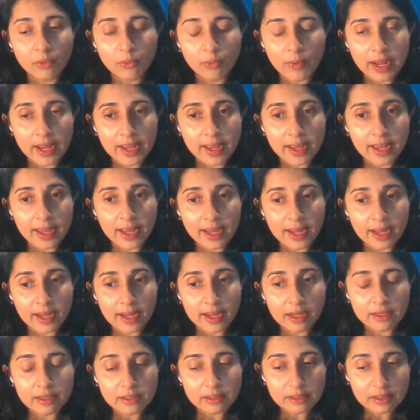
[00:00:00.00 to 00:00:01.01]
where
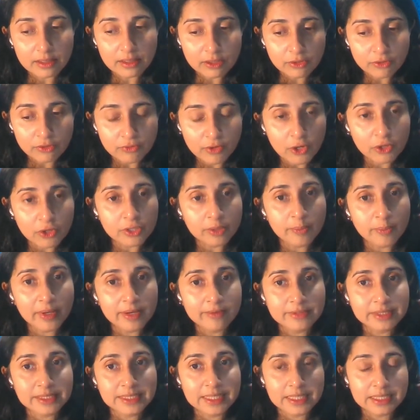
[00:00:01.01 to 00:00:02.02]
the role of the
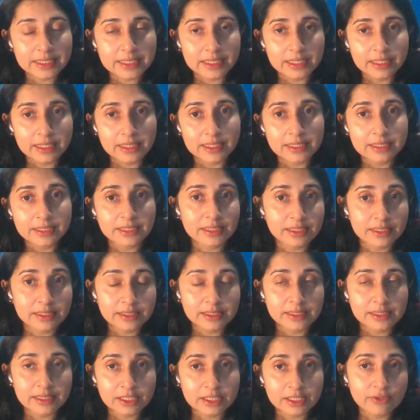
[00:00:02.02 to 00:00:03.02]
private sector is
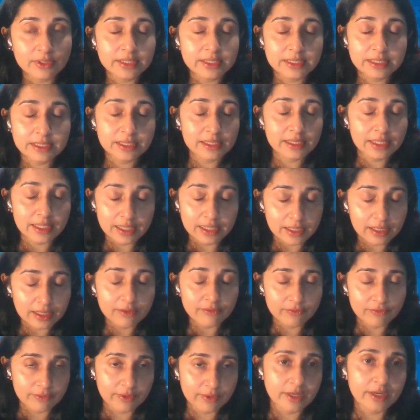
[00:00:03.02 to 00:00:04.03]

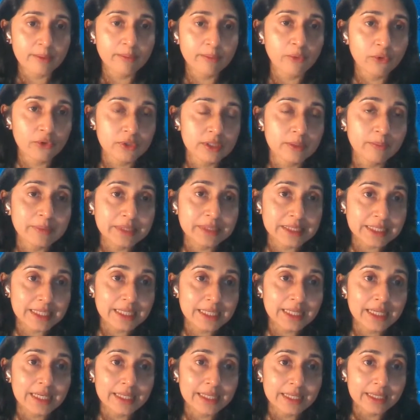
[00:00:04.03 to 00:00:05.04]
very important,
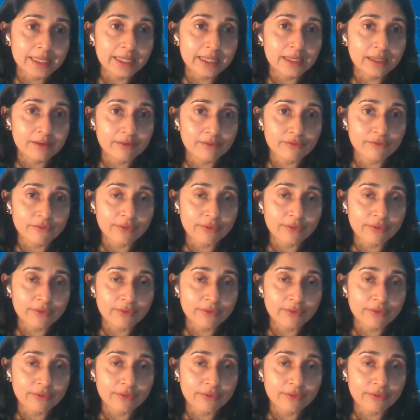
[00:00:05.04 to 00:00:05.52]
particularly